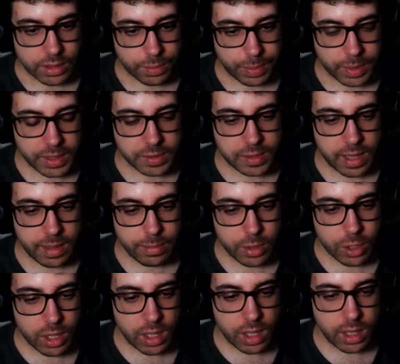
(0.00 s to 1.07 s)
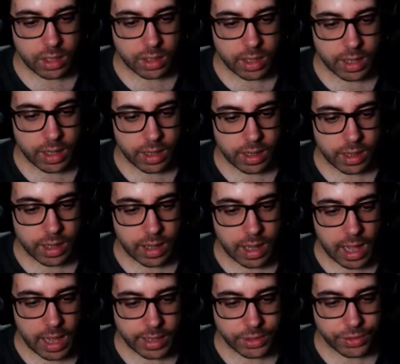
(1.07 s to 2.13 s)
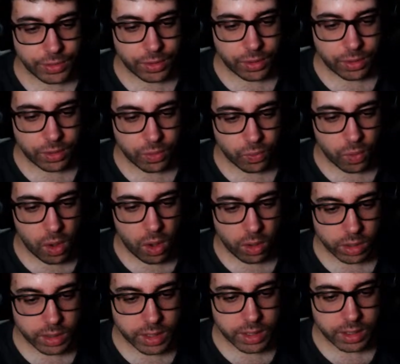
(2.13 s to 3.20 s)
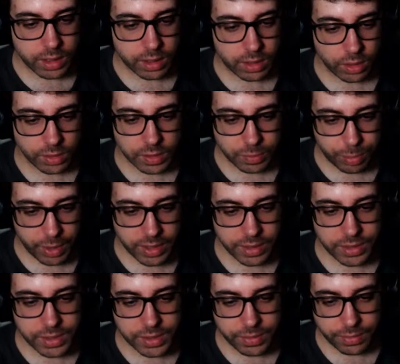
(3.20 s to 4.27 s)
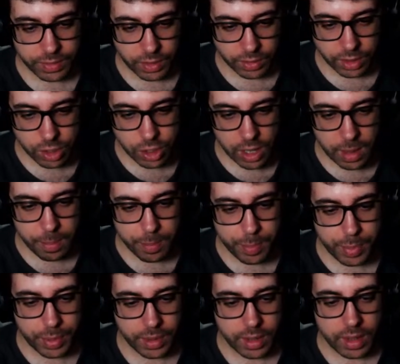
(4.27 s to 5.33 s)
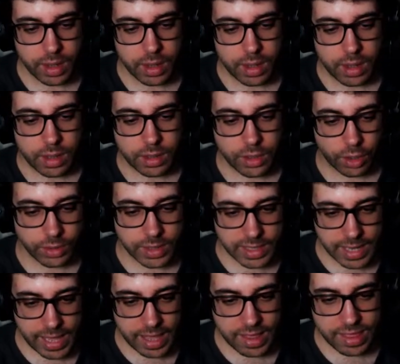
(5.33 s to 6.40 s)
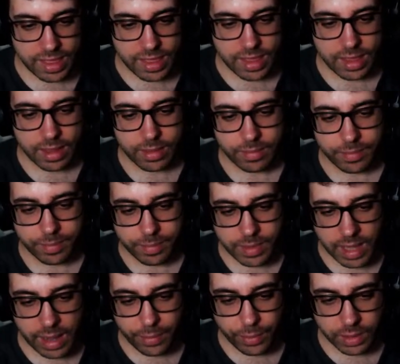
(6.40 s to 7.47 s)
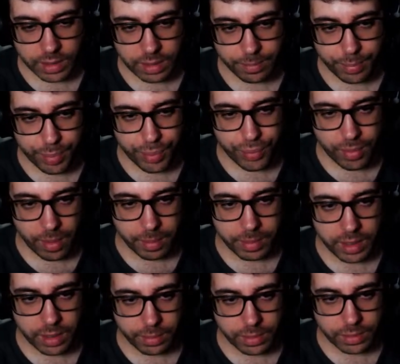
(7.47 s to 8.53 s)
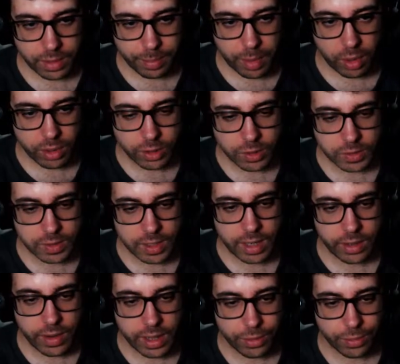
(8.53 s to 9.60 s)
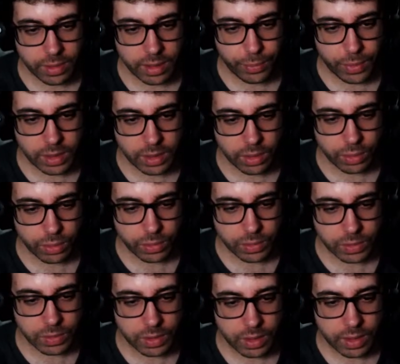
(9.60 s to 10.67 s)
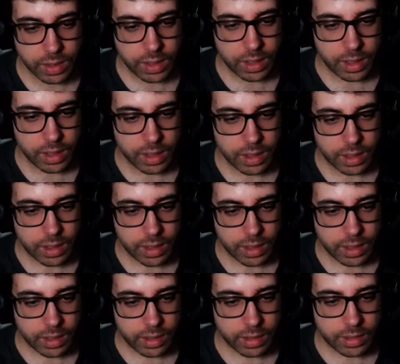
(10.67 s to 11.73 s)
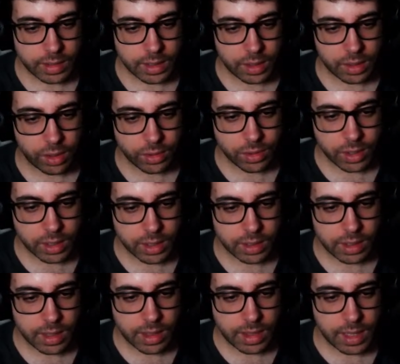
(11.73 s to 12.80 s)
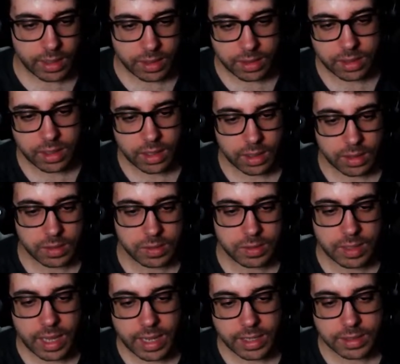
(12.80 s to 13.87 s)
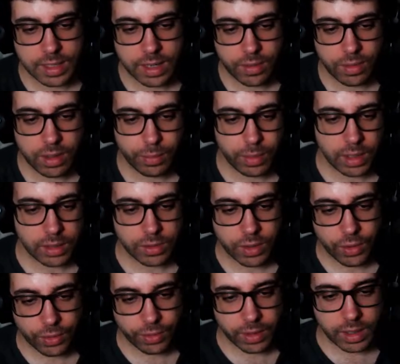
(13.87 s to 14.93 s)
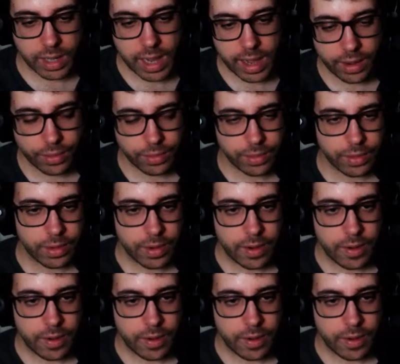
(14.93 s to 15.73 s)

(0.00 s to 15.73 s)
Complete state machine, idle, walk, not the sprint. We got the jump, not the death. That one can probably come into the polished state. No, actually, in the win-lose. Death logic, death state. I don't think we need to code it now.